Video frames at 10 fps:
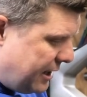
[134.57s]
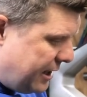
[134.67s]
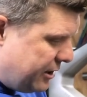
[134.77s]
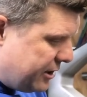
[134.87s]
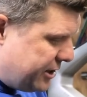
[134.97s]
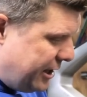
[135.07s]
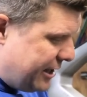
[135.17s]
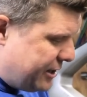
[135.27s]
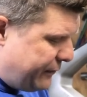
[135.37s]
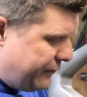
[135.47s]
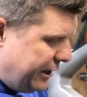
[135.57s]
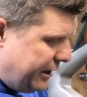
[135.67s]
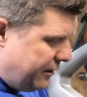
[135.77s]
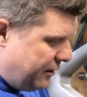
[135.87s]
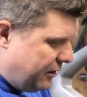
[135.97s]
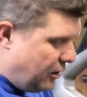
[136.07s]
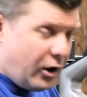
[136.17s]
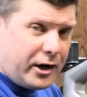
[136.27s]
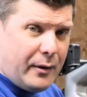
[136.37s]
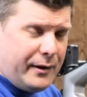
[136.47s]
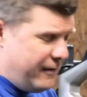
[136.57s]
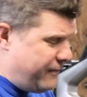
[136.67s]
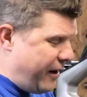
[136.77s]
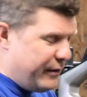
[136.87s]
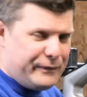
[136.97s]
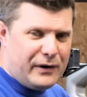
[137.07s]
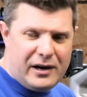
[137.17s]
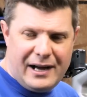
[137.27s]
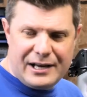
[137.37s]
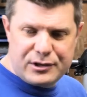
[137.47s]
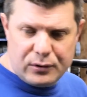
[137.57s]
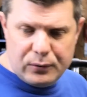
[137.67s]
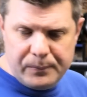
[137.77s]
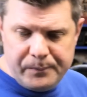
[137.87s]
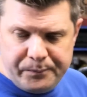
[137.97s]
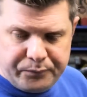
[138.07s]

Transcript: And you can see that's definitely not going in very far at all.